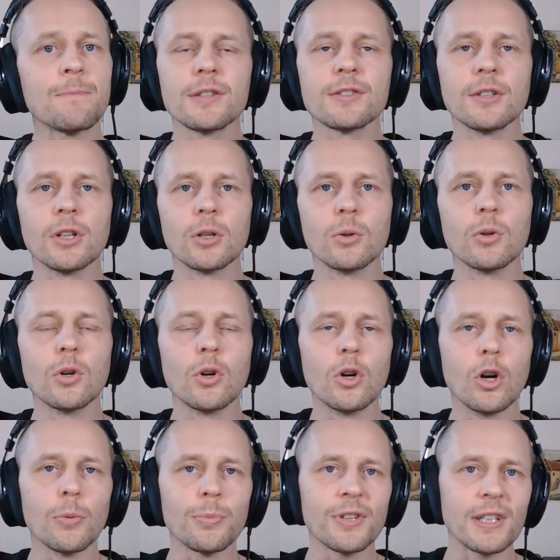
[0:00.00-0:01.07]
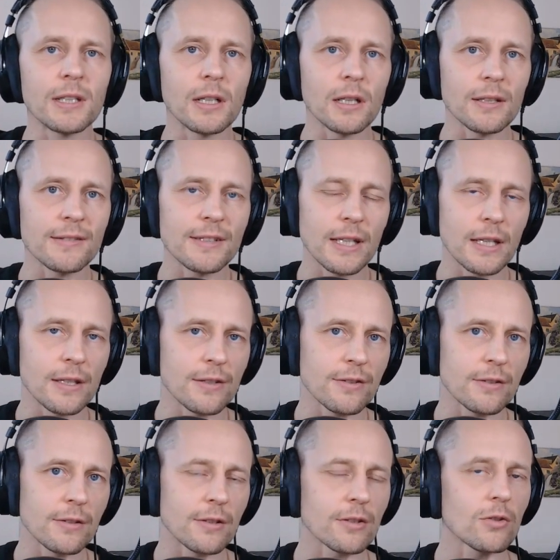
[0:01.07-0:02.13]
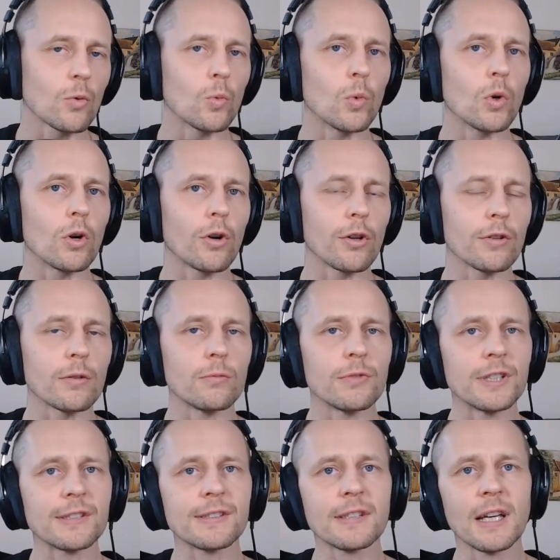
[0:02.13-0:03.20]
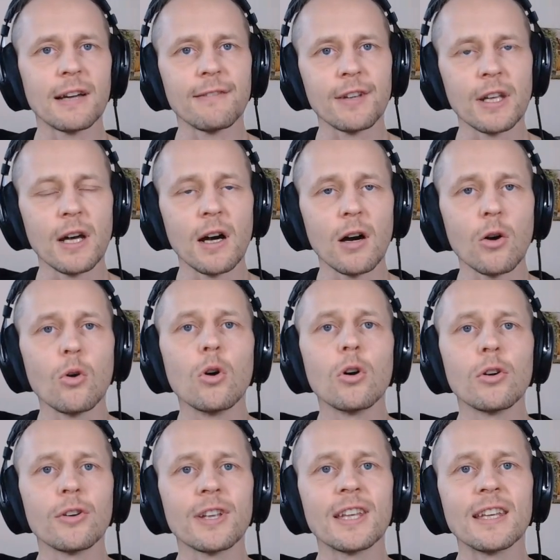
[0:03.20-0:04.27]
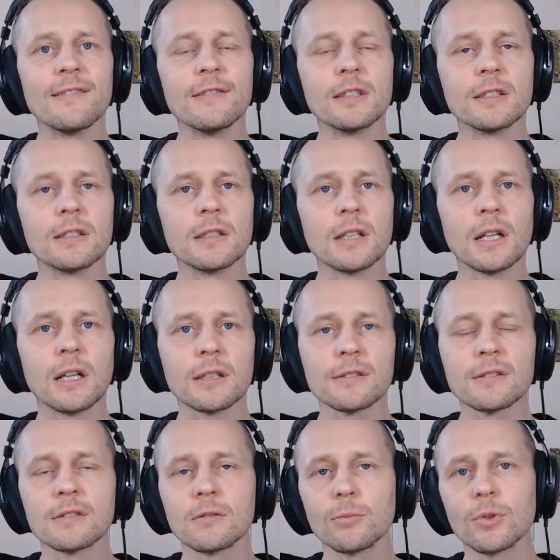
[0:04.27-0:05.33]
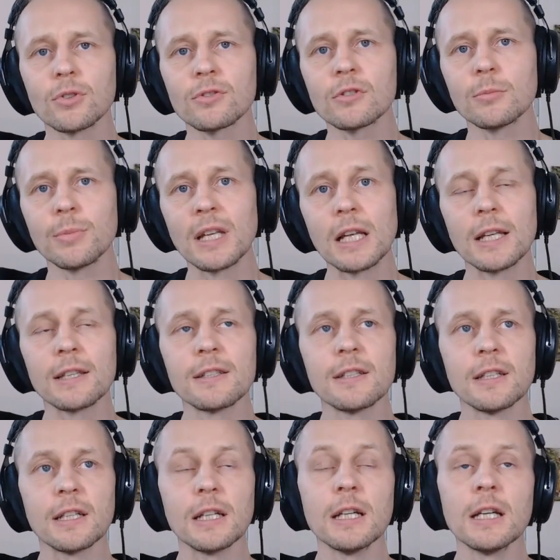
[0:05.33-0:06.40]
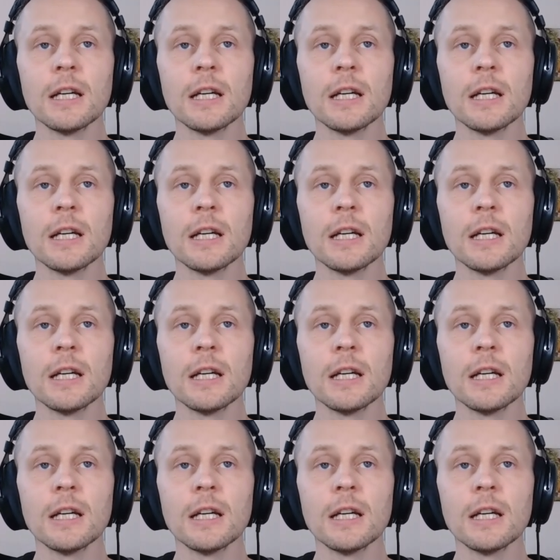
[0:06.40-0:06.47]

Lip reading: So optical sensors worn on the wrist have now given us a possibility